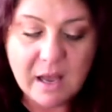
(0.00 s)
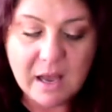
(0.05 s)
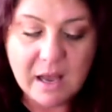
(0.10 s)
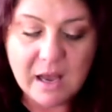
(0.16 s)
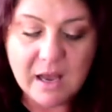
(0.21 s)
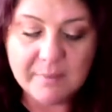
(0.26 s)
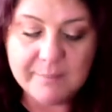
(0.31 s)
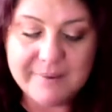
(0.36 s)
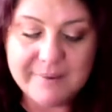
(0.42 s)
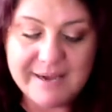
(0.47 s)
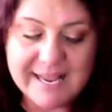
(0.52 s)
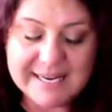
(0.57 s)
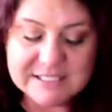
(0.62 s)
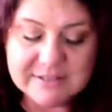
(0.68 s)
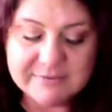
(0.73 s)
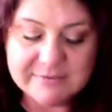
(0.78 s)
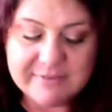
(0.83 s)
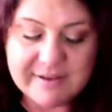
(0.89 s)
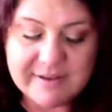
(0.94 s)
not
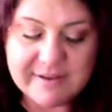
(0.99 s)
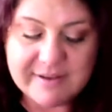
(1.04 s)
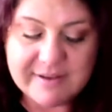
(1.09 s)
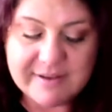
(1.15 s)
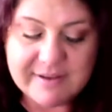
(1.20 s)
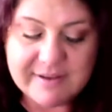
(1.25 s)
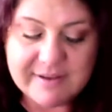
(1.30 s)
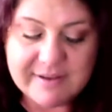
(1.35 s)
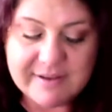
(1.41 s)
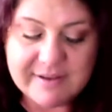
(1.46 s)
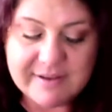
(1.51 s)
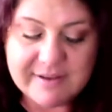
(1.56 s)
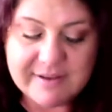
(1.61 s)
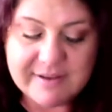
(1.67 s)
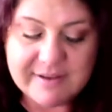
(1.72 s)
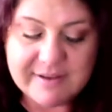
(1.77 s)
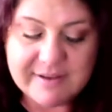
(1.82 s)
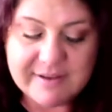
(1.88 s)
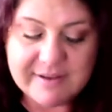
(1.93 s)
to find us, not to
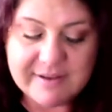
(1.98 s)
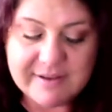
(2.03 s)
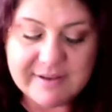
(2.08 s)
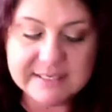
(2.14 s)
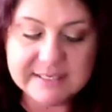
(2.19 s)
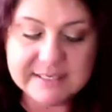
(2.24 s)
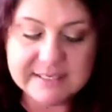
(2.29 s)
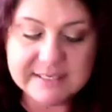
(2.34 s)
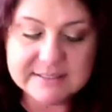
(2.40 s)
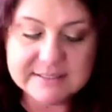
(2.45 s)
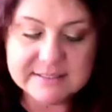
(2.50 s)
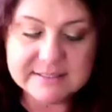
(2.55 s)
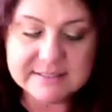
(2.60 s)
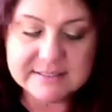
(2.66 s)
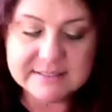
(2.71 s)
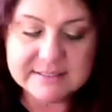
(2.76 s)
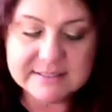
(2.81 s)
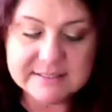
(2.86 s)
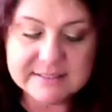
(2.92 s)
see us, not to
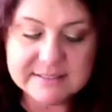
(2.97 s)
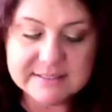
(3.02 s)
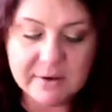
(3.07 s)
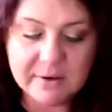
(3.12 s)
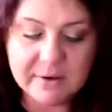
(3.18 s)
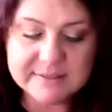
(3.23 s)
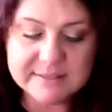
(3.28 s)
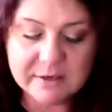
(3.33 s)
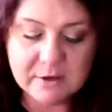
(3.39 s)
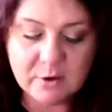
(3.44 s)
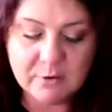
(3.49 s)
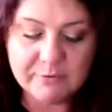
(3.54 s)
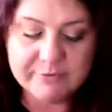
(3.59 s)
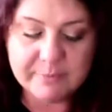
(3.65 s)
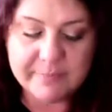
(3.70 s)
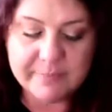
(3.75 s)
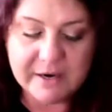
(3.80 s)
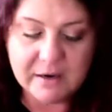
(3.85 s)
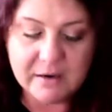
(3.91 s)
hear about us and go from
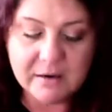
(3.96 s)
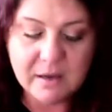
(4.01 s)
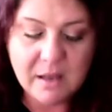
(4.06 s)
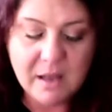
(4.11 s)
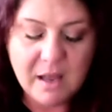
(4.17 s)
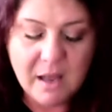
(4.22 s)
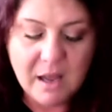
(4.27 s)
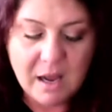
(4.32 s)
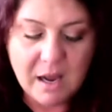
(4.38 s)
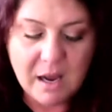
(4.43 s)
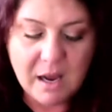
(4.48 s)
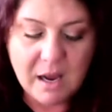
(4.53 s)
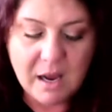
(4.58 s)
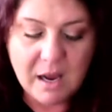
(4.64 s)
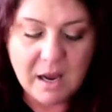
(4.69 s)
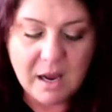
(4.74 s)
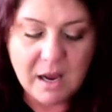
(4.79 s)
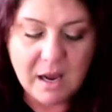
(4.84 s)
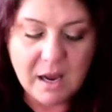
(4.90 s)
there.
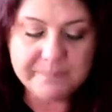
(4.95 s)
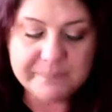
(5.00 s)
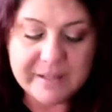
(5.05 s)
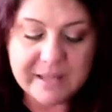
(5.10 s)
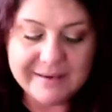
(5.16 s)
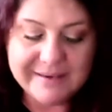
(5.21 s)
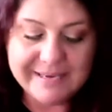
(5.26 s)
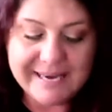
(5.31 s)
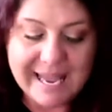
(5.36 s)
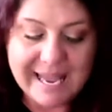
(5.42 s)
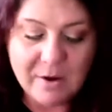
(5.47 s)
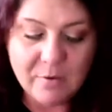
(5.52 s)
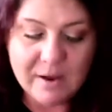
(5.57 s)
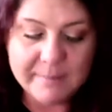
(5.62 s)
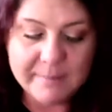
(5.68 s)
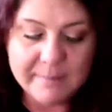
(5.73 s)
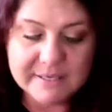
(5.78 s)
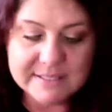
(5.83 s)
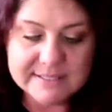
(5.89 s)
Now
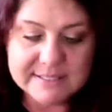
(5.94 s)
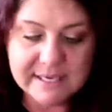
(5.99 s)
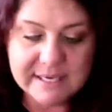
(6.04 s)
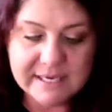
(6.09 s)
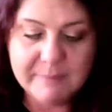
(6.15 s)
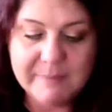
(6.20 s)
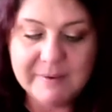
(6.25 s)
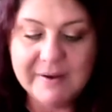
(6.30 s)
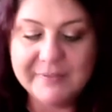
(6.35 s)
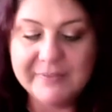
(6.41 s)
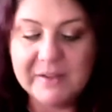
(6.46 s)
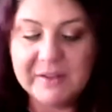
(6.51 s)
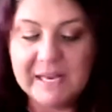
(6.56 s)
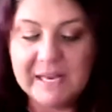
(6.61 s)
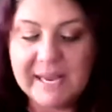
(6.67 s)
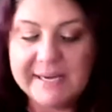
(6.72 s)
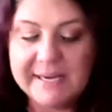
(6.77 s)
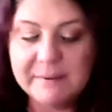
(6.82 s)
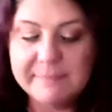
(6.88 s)
I'm going to tell you about the
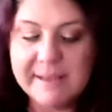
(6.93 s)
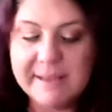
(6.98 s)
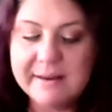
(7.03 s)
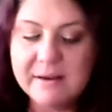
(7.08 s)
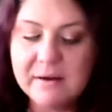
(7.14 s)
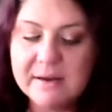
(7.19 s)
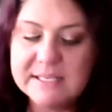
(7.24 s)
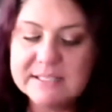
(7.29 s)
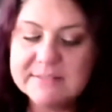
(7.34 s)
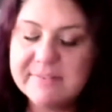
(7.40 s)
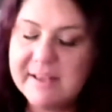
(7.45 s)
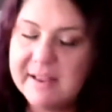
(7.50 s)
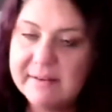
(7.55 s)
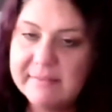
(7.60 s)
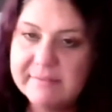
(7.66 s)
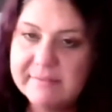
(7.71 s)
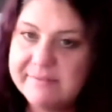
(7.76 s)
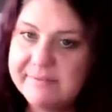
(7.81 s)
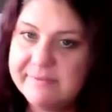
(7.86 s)
lineup. I always
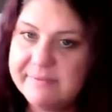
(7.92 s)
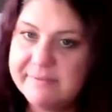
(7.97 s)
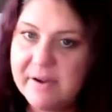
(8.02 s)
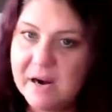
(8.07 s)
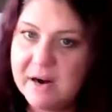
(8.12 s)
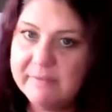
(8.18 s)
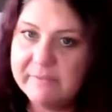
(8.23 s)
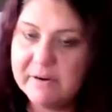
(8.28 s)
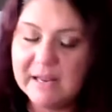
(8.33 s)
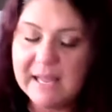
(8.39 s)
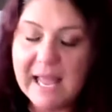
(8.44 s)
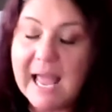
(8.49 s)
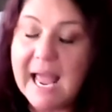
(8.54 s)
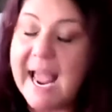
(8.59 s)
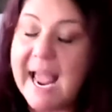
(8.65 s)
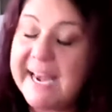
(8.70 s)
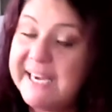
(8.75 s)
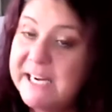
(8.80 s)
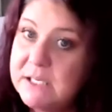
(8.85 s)
find
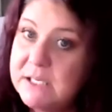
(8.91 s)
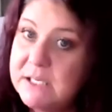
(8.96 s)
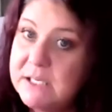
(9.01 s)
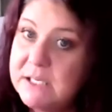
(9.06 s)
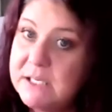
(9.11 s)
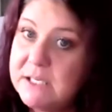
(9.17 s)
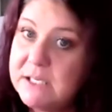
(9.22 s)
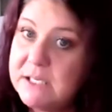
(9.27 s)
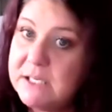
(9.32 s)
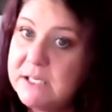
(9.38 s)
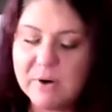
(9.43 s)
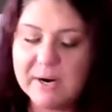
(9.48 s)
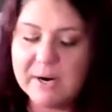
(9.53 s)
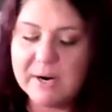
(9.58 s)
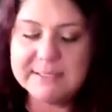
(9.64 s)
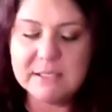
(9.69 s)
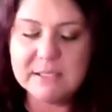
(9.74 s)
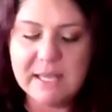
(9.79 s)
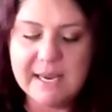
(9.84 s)
I need to just memorize
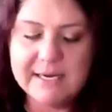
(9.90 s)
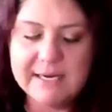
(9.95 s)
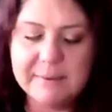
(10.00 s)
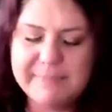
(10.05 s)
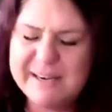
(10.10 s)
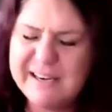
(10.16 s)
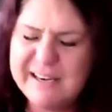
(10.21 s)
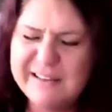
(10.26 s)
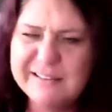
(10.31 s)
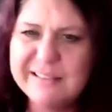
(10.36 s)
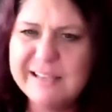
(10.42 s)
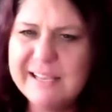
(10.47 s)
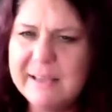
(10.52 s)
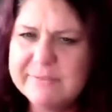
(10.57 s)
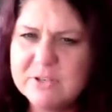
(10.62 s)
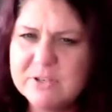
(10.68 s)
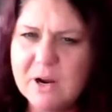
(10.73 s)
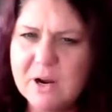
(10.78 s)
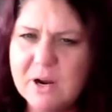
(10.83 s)
the lineup. And you think
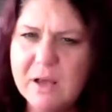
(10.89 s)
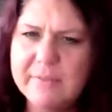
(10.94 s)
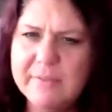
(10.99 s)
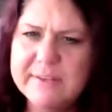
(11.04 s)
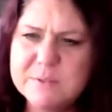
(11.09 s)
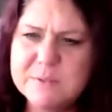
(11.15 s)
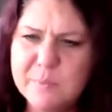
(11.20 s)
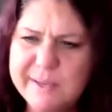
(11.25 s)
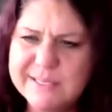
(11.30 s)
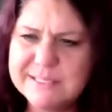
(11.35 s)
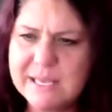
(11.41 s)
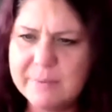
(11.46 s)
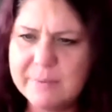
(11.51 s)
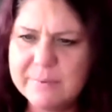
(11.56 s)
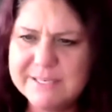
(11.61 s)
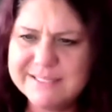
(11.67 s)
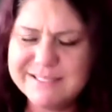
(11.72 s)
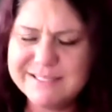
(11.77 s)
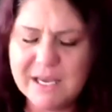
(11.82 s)
after all these weeks, I would
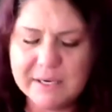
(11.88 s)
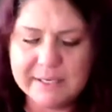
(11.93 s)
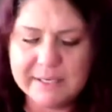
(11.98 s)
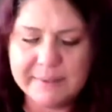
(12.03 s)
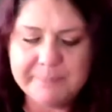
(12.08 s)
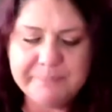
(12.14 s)
have done it.